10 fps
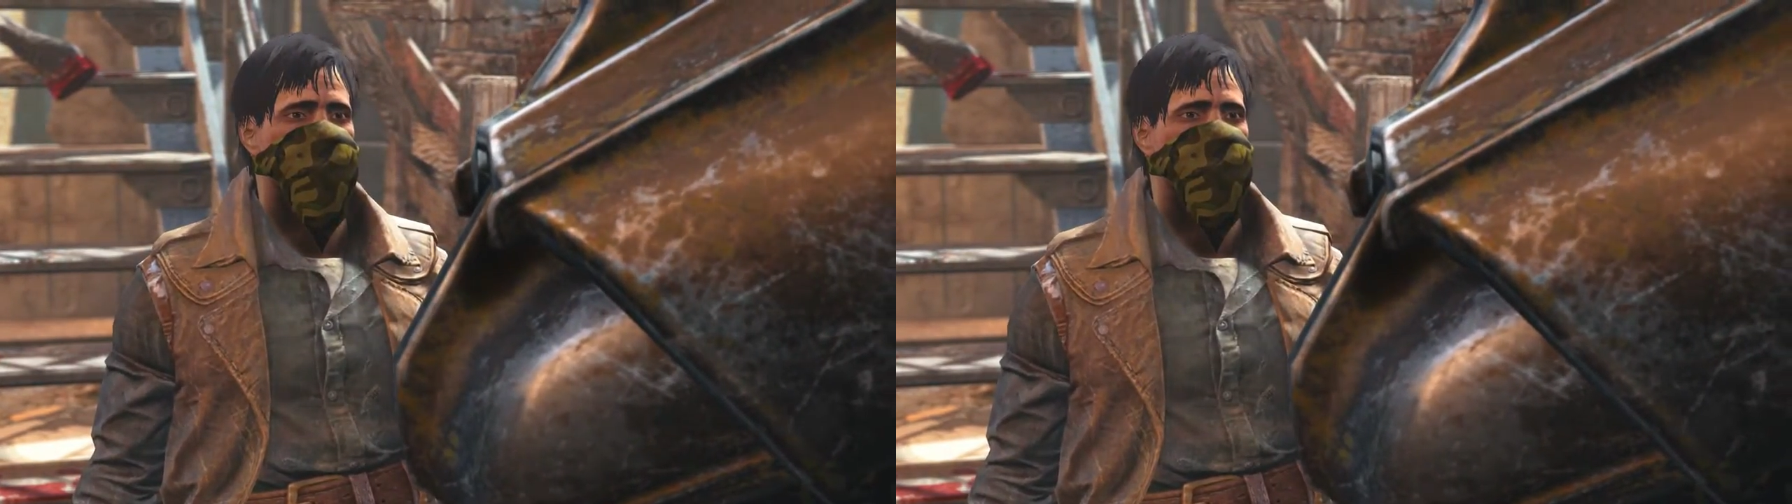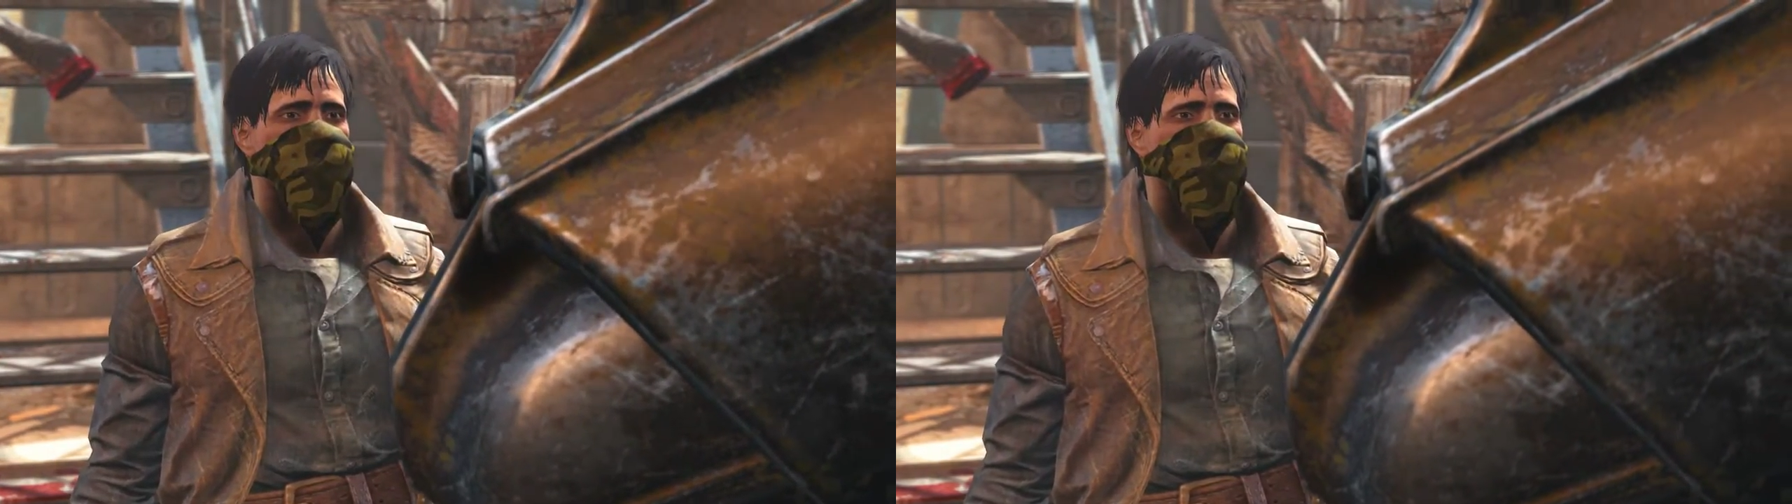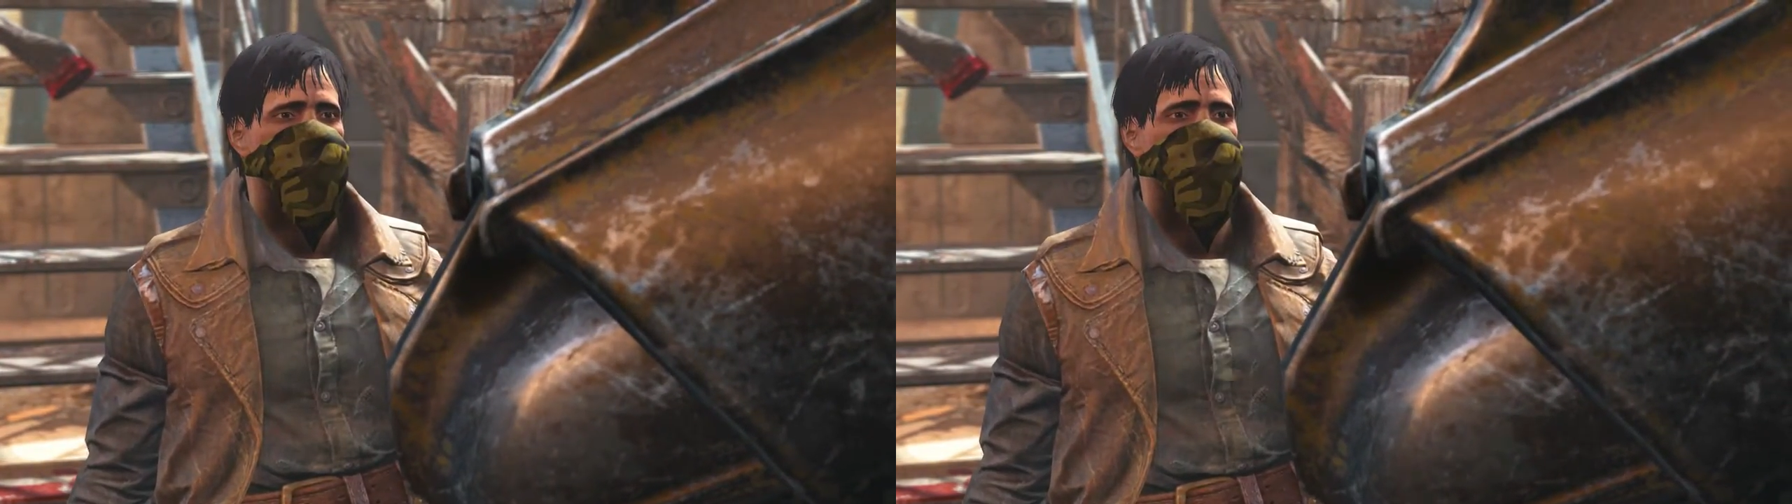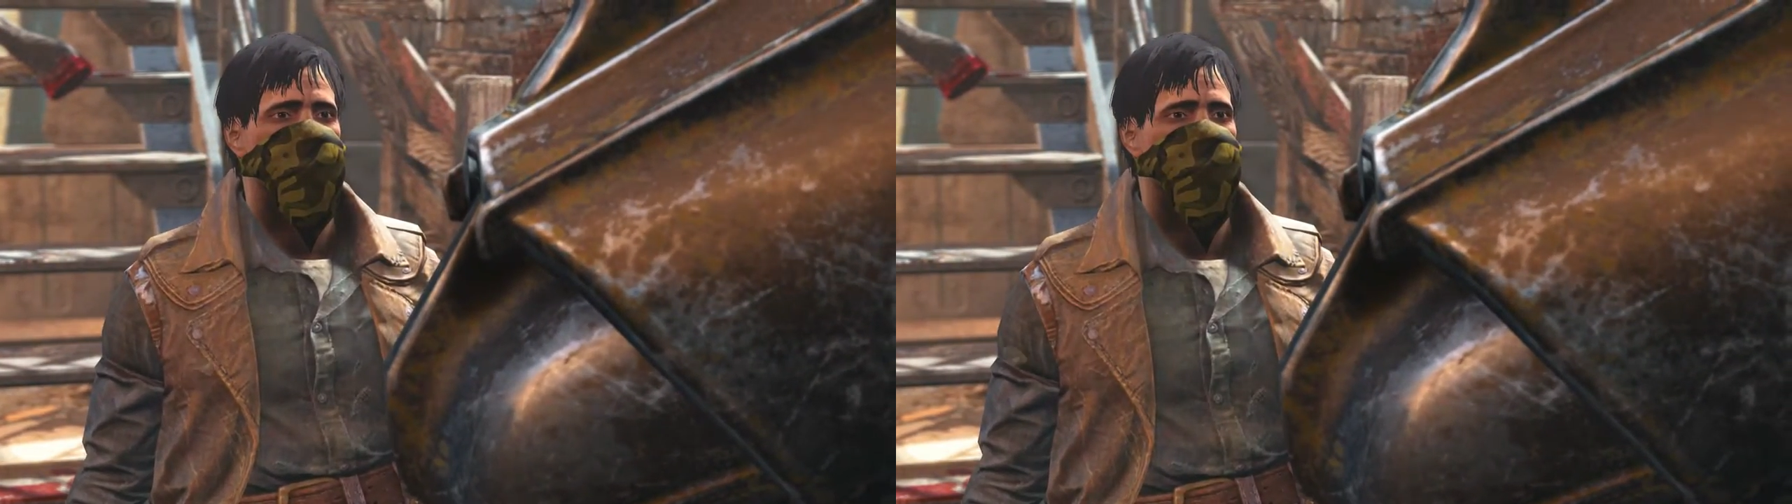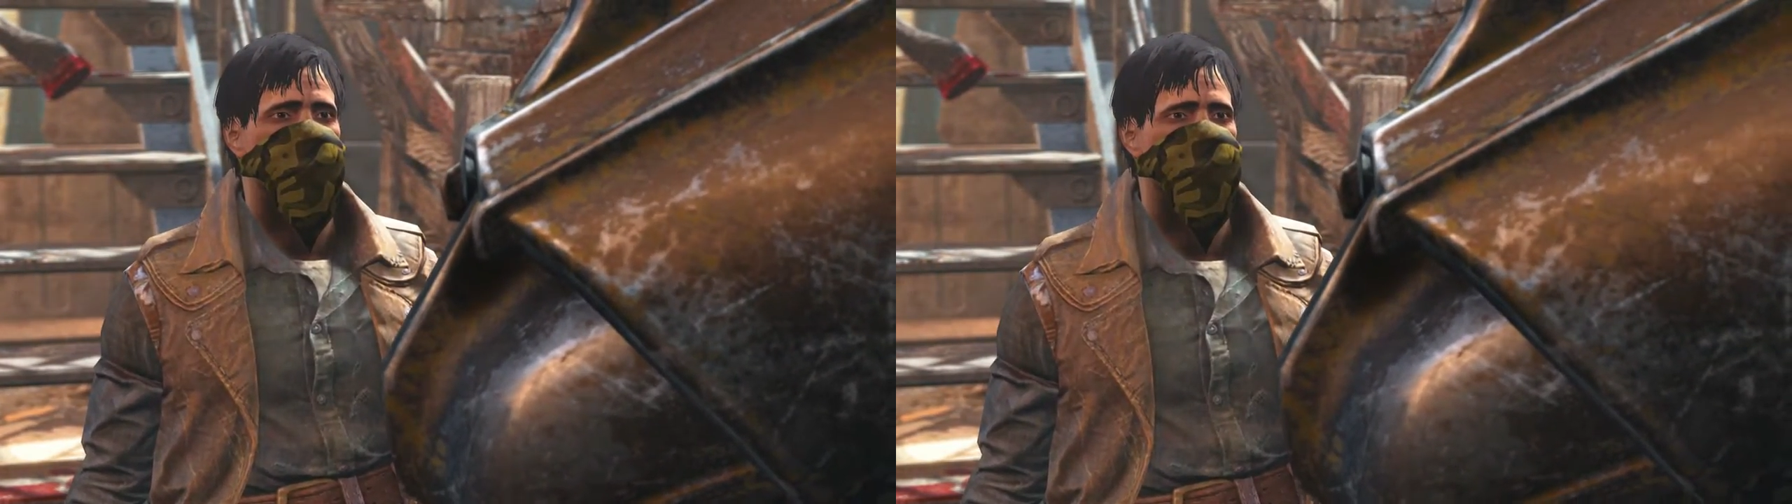an
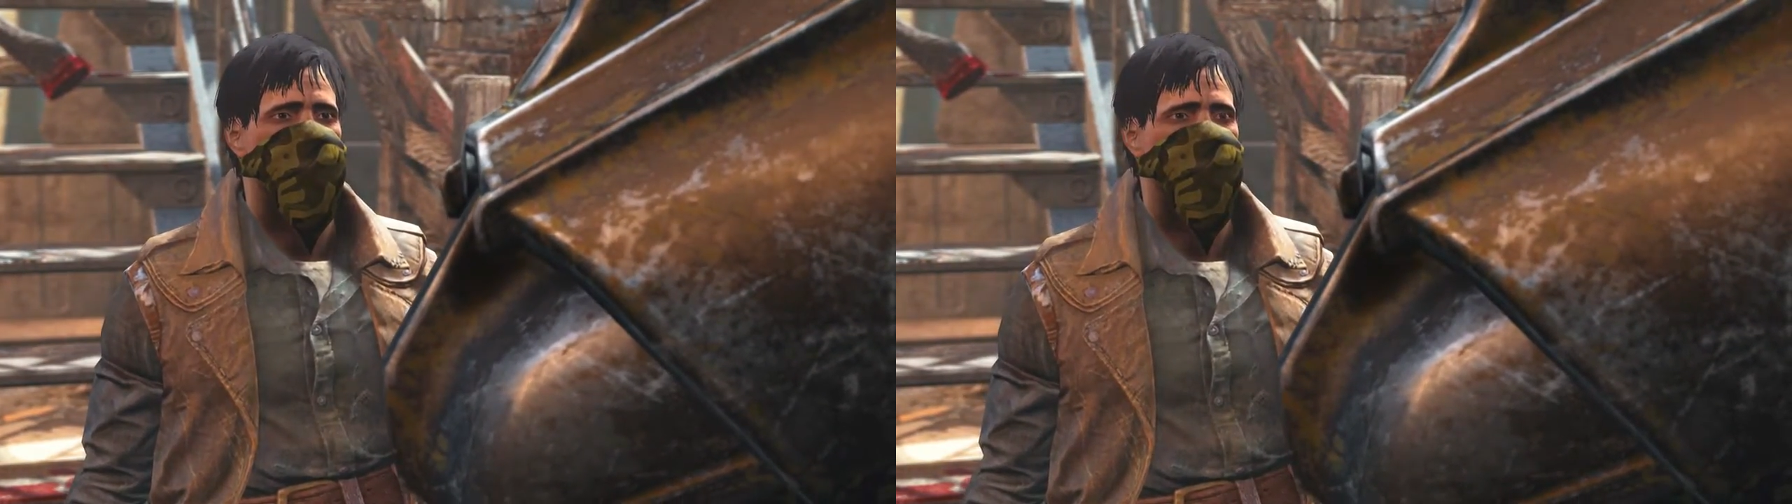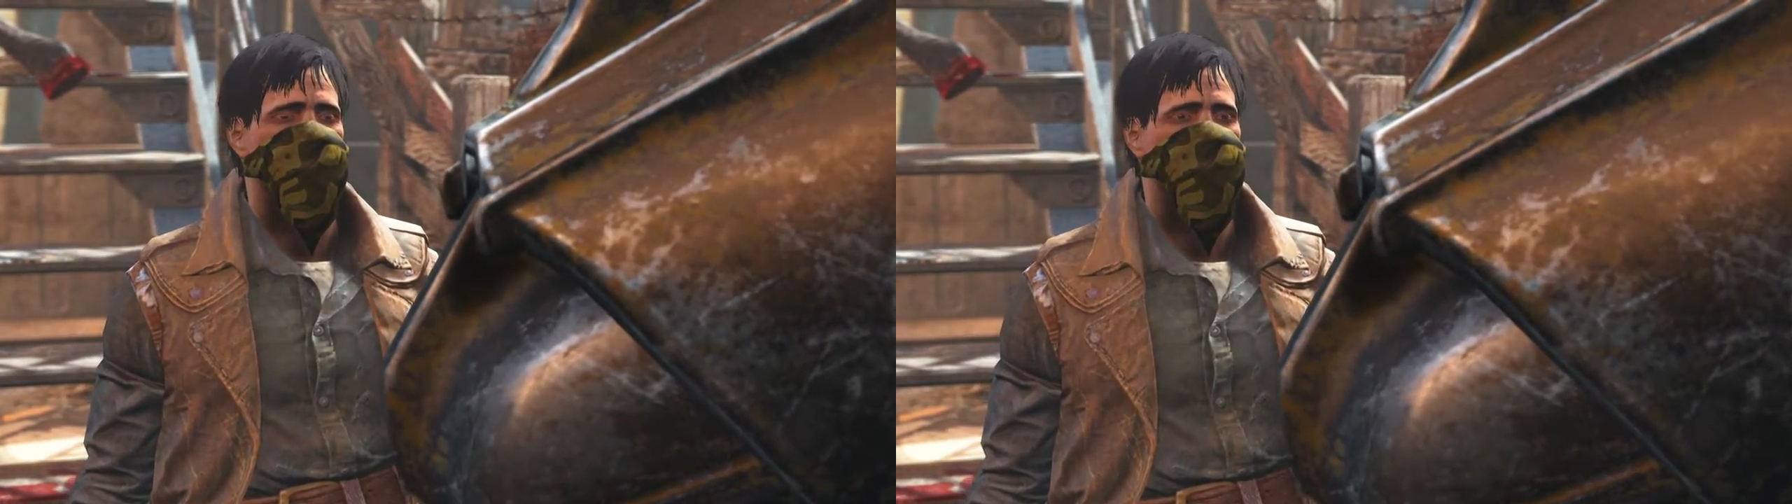explanation first.